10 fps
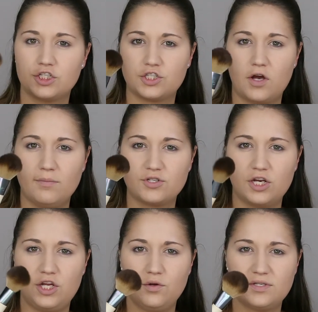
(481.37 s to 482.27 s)
So I'm just
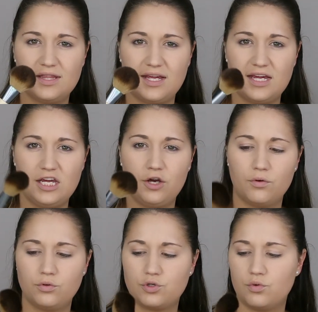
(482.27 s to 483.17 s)
gonna use the
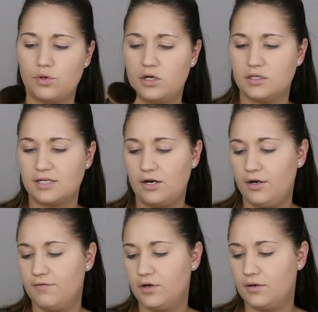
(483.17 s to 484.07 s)
Eco Tools.
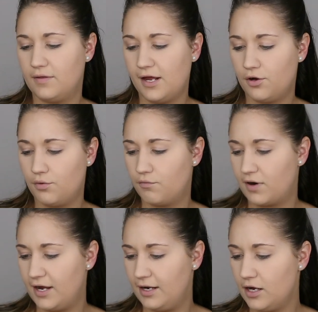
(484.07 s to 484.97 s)
They don't
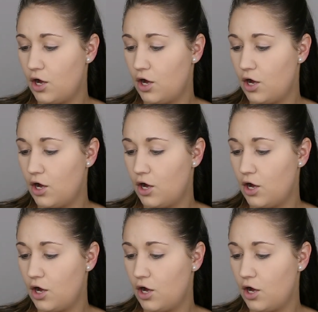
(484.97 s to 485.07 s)
write.